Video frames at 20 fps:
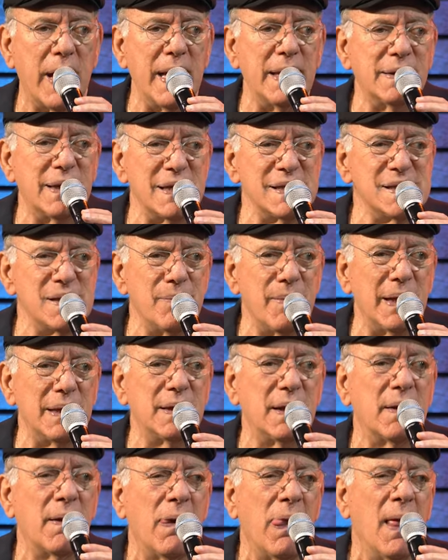
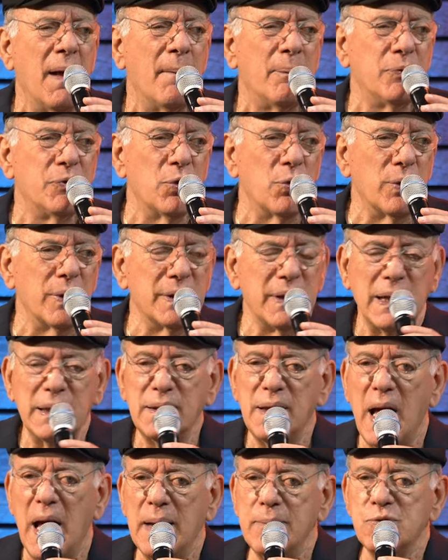Anti-Semitic, during that
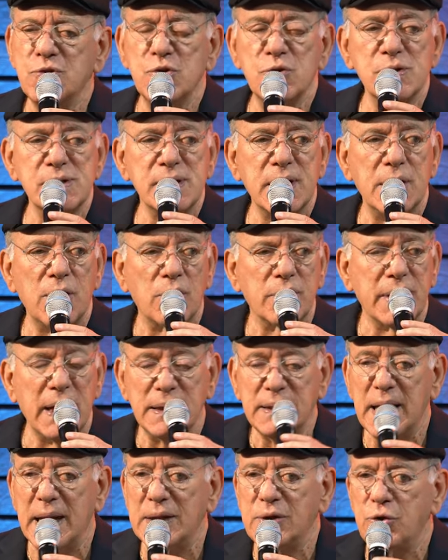time, Jews cannot
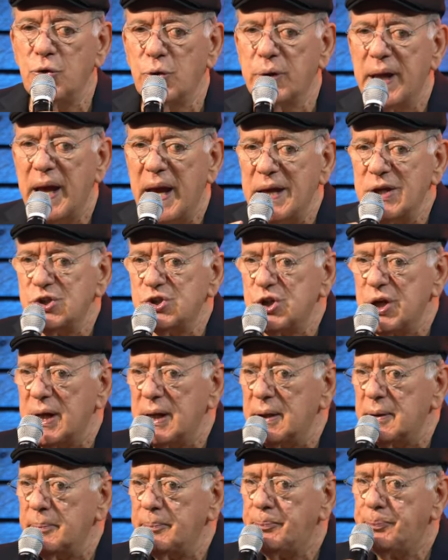get
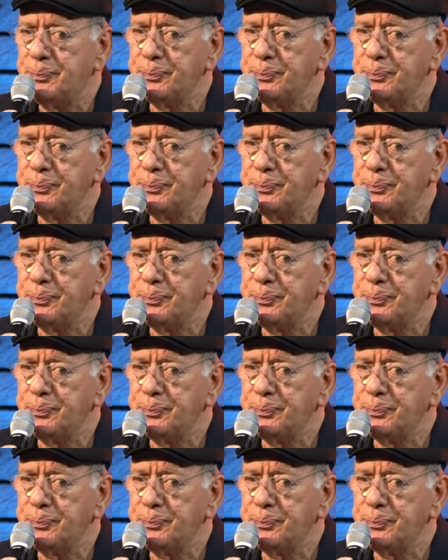education.